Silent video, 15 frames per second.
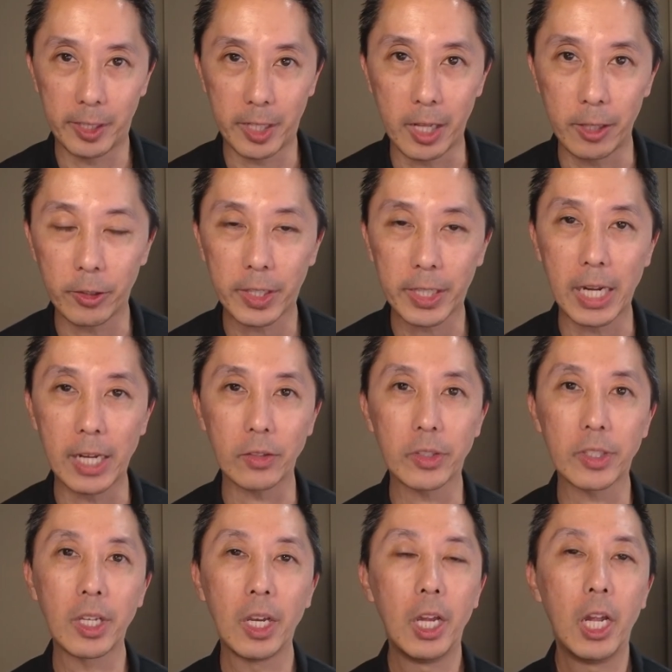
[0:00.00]
dollar
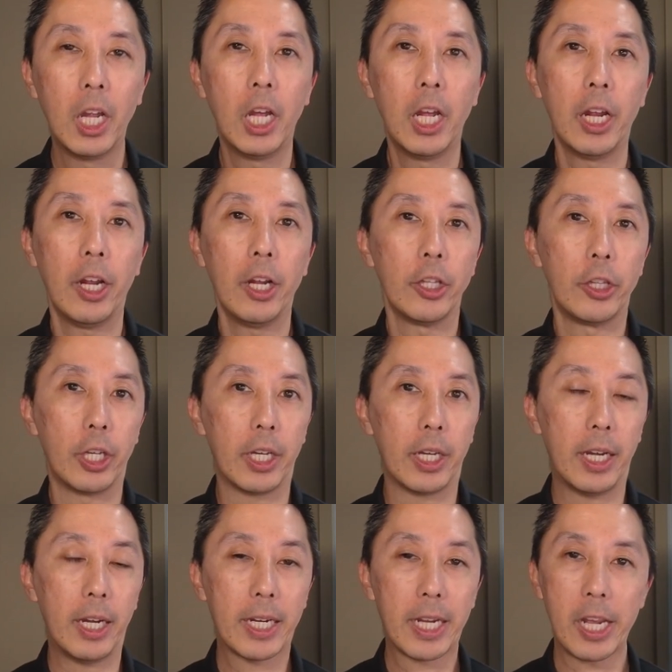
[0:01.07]
accounts, the
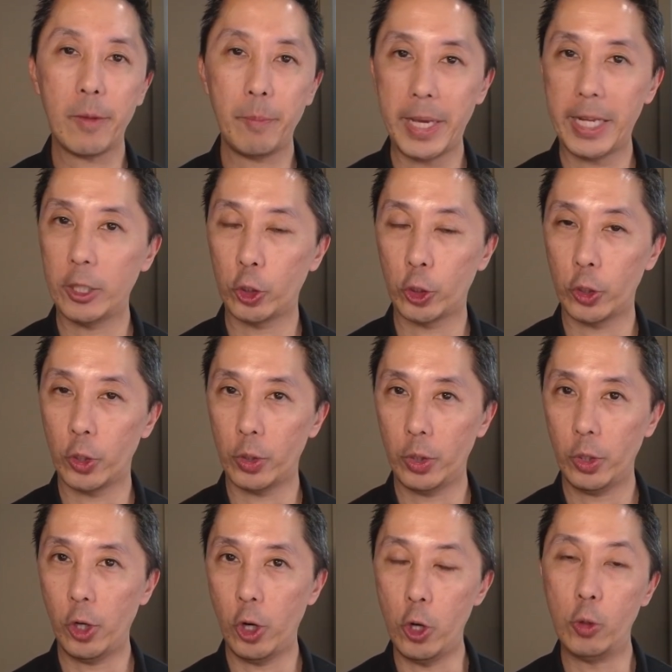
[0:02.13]
account manager
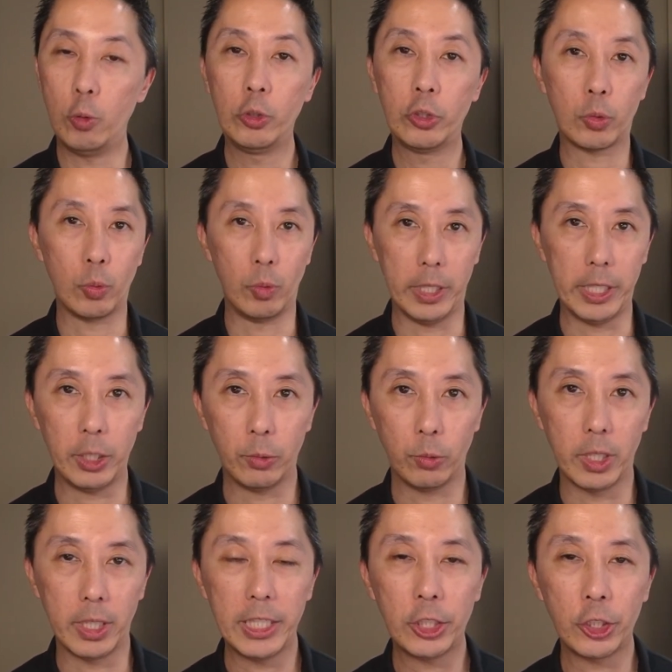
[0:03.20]
owns the
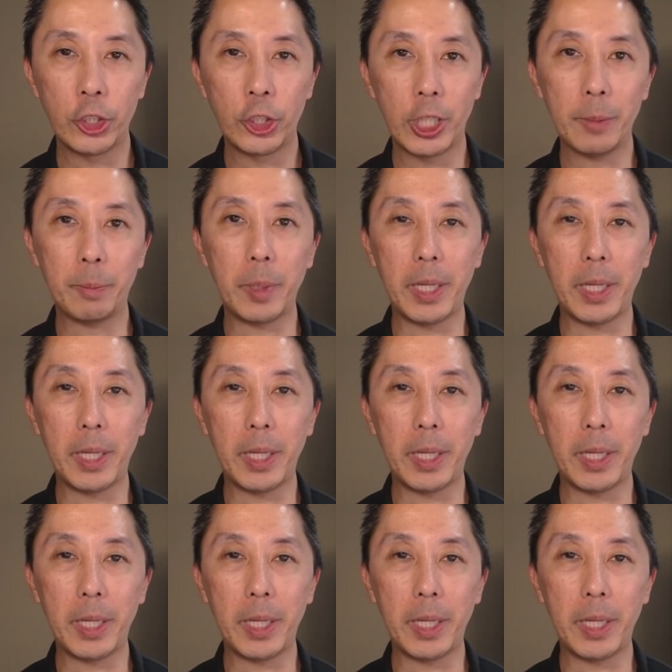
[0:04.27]
relationship,